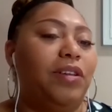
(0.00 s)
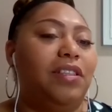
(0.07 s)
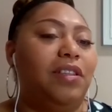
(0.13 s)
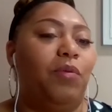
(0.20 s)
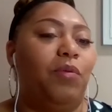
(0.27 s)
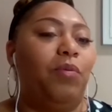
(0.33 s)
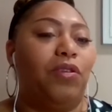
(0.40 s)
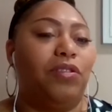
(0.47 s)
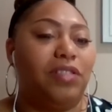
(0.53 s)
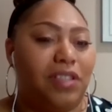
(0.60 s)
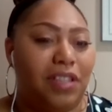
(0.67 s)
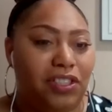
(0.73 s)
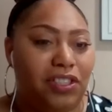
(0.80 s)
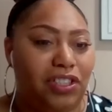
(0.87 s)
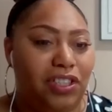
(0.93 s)
It wasn't the
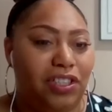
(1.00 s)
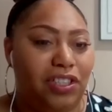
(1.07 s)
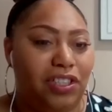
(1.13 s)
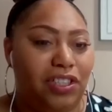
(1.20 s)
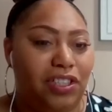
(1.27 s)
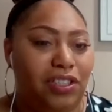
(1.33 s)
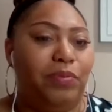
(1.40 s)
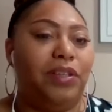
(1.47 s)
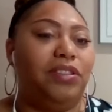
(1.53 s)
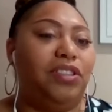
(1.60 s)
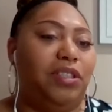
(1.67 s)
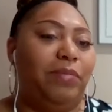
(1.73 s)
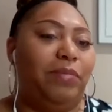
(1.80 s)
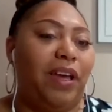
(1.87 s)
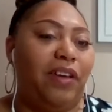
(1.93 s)
worst thing she could do,
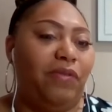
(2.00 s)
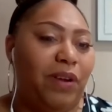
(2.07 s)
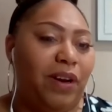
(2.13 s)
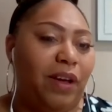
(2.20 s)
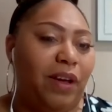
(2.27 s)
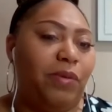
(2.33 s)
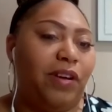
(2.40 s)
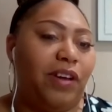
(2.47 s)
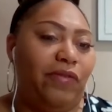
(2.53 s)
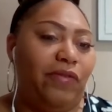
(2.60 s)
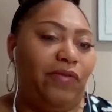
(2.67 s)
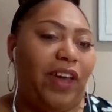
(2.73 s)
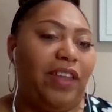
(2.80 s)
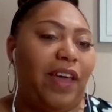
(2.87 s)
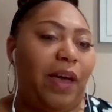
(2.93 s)
but she may have been able to
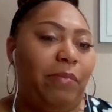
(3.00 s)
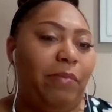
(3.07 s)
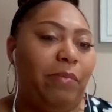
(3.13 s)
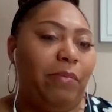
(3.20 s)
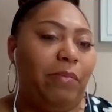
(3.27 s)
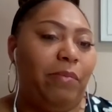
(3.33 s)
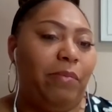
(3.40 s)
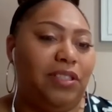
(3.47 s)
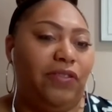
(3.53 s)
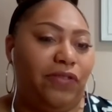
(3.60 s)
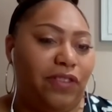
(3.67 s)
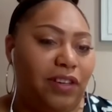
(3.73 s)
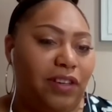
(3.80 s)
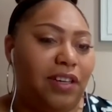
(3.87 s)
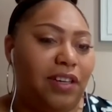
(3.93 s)
convey that
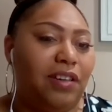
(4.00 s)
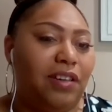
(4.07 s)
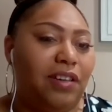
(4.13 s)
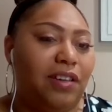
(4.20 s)
message differently.